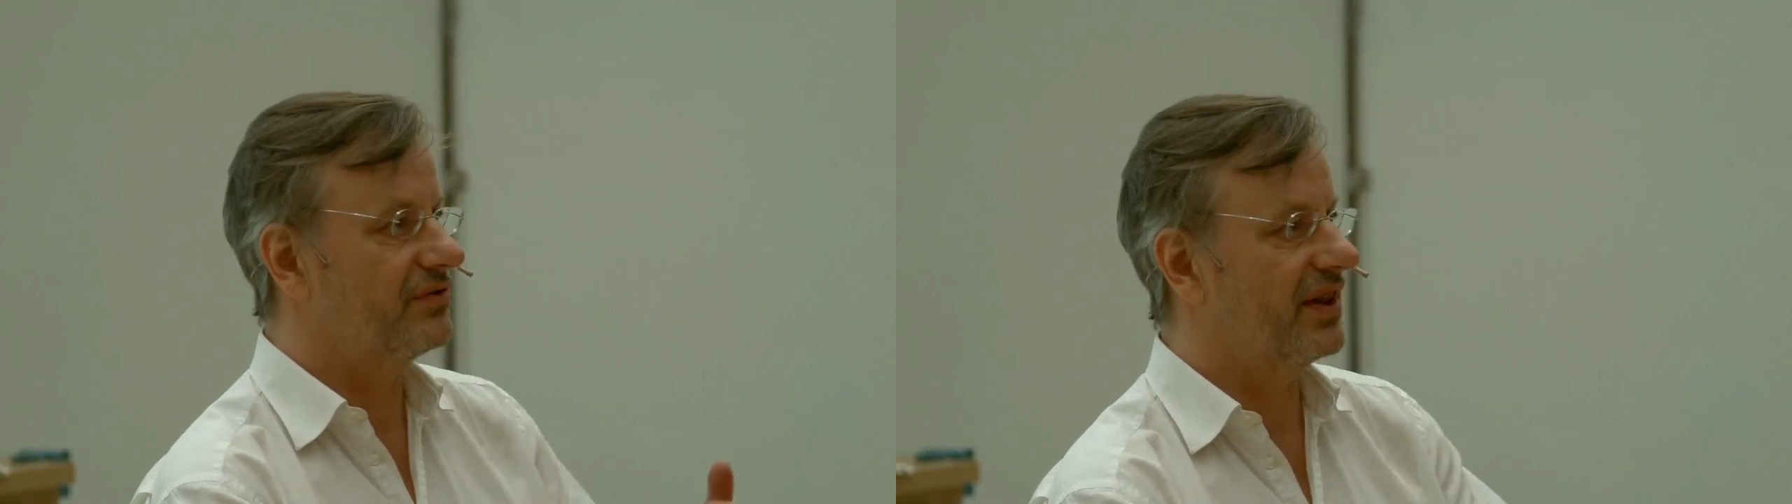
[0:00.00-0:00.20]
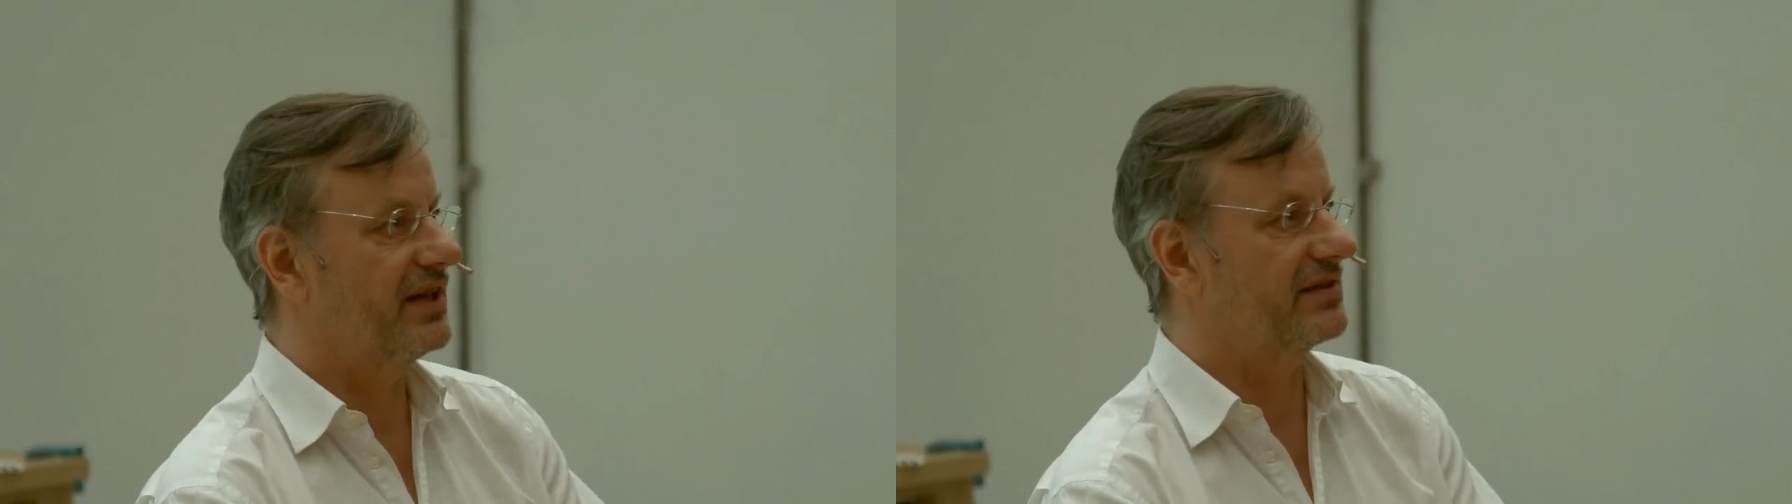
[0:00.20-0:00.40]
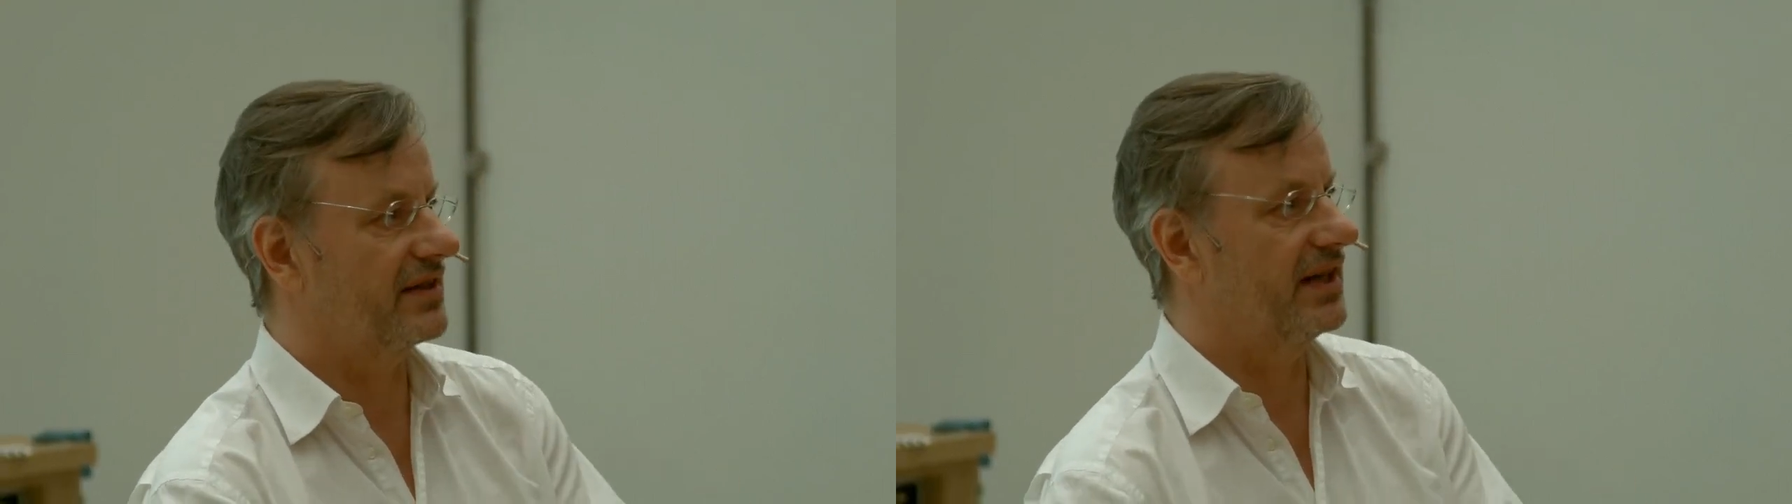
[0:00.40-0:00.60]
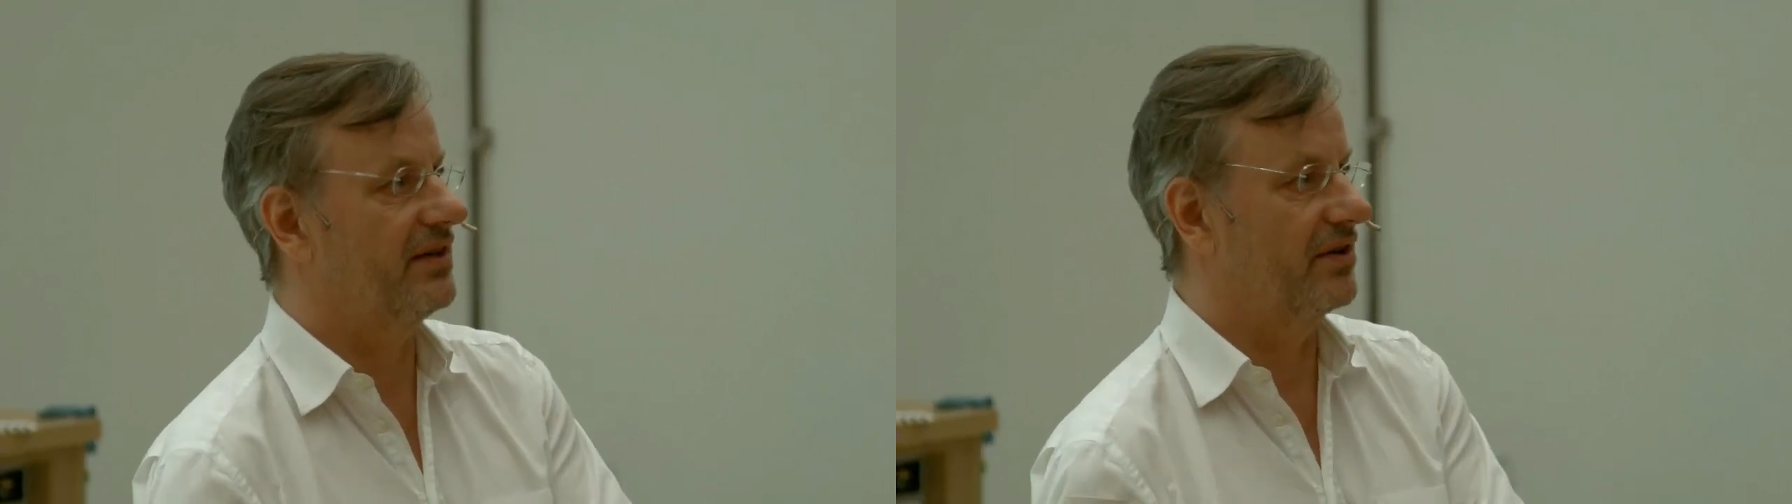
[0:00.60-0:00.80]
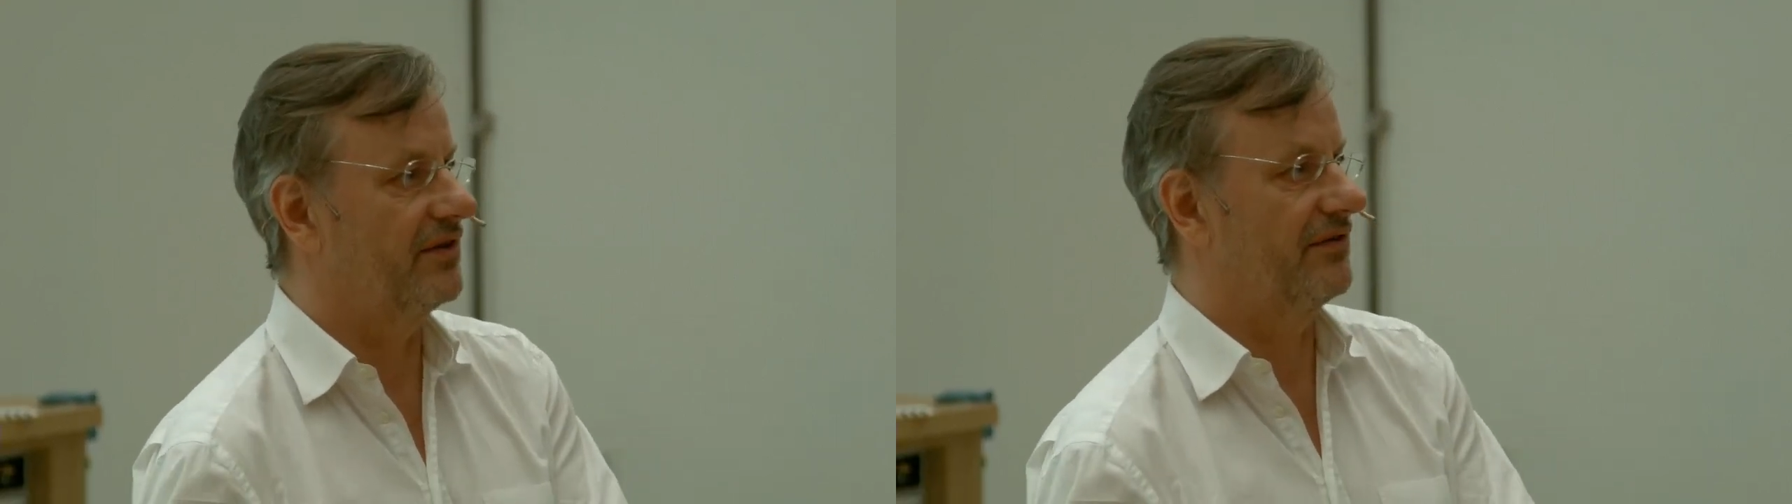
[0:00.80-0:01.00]
to these
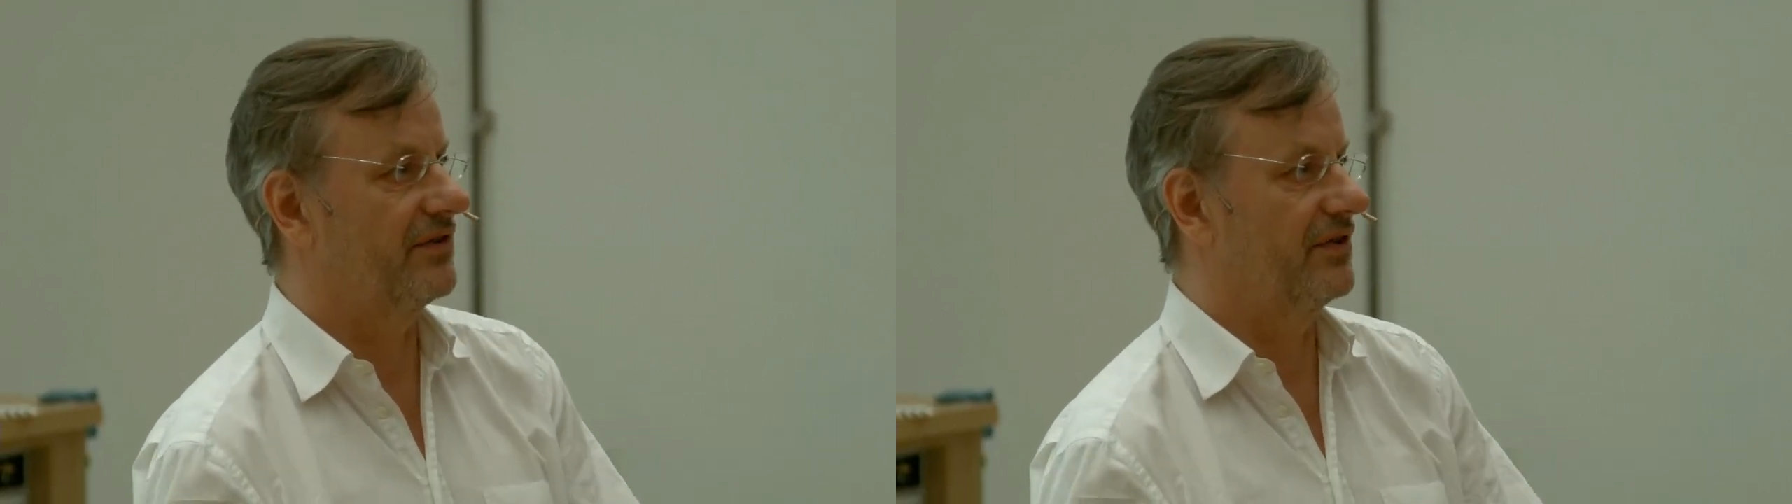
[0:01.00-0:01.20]
kind of,